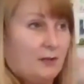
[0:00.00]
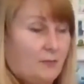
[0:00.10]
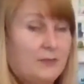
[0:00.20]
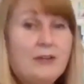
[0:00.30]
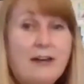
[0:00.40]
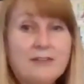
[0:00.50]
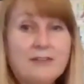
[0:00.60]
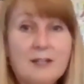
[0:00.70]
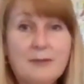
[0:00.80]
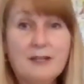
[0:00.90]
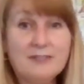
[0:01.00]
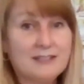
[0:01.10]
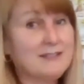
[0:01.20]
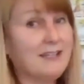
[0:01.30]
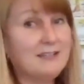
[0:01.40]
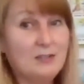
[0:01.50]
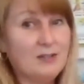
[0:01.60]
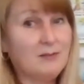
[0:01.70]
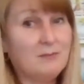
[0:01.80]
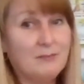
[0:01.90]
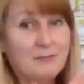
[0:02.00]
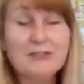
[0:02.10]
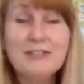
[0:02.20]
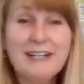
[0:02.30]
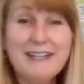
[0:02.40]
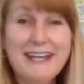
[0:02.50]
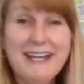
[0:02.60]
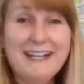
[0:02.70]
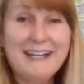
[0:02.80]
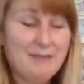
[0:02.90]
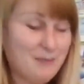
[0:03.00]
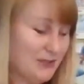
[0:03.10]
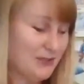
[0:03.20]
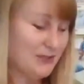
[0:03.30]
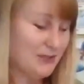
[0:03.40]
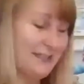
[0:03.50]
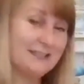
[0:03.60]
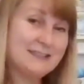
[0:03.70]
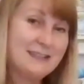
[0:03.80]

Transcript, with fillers: when you have a little bit of success, you can build on that and have more success.